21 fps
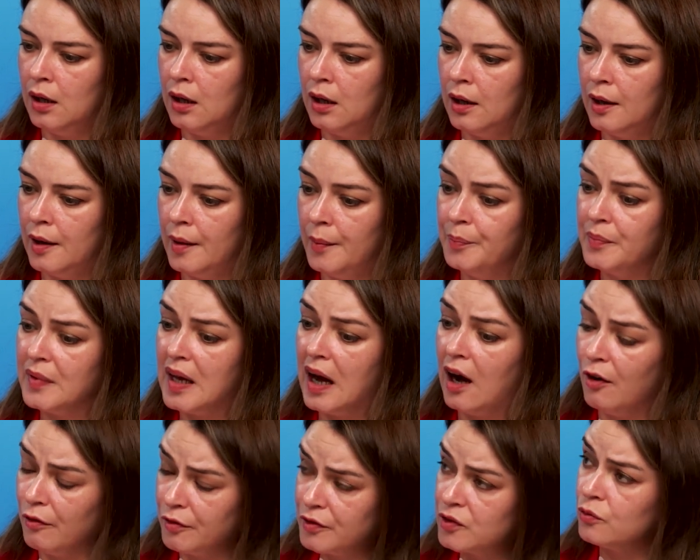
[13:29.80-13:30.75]
Um,
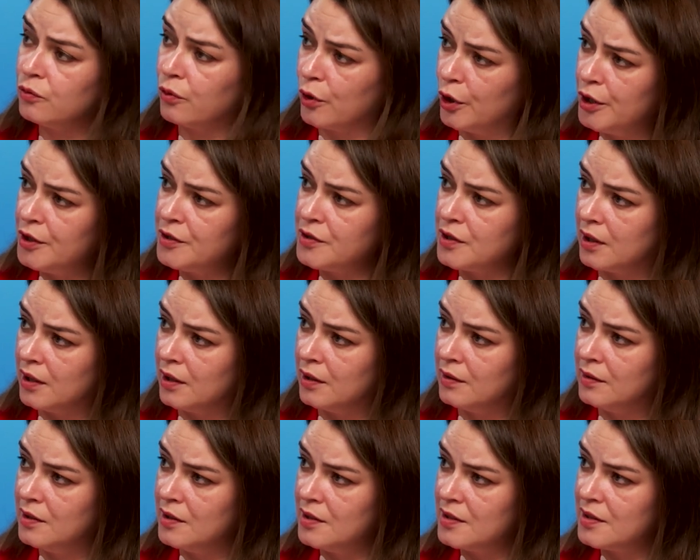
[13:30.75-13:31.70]
afterwards,
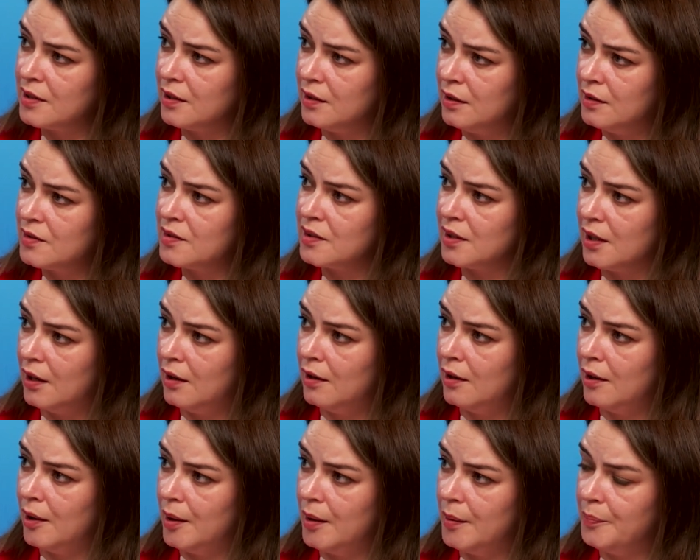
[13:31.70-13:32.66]
this is
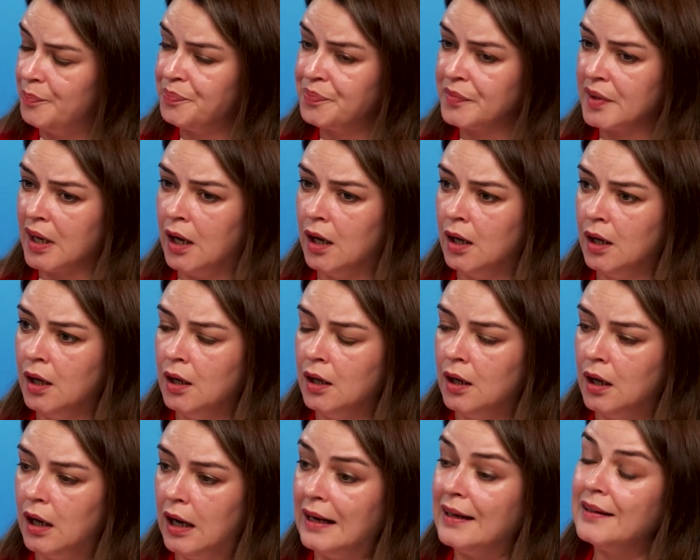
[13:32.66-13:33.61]

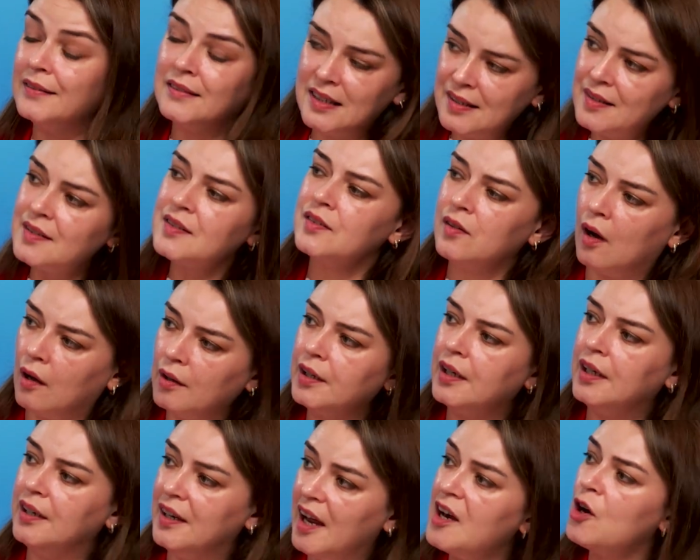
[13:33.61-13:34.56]
this is done
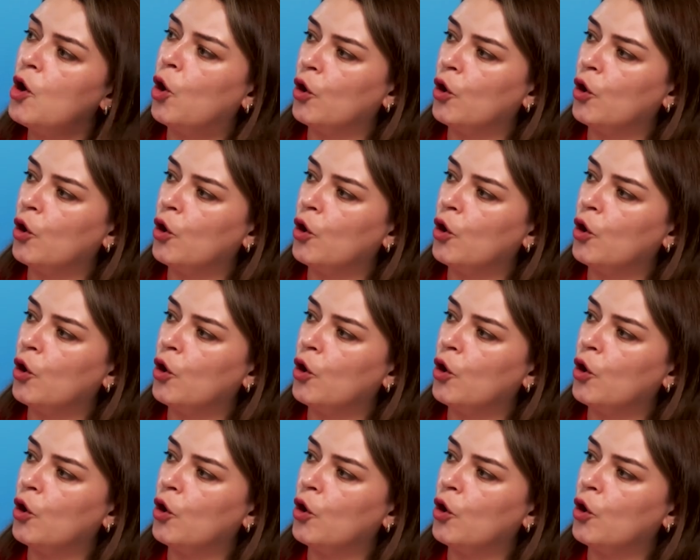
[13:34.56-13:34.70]
in an